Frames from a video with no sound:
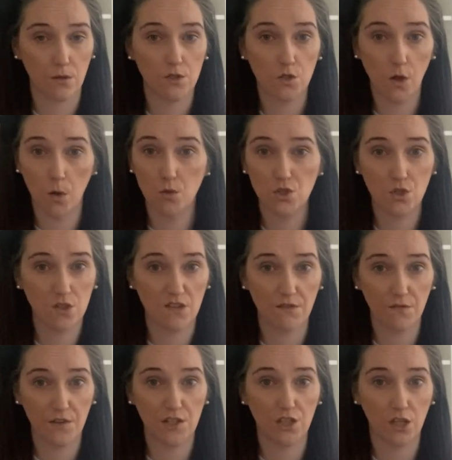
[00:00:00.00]
So I'll do another
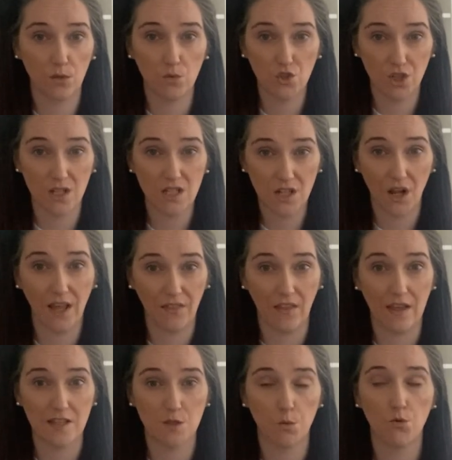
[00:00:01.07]
video just like
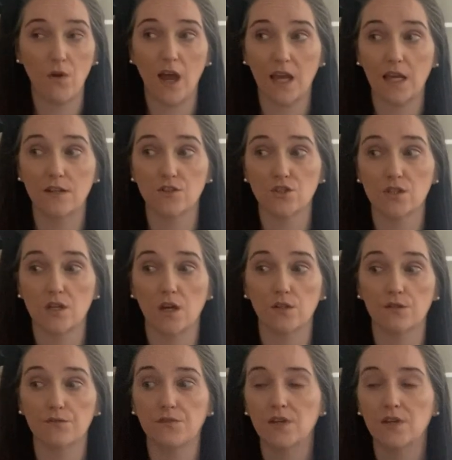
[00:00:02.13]
this, where I can just kind of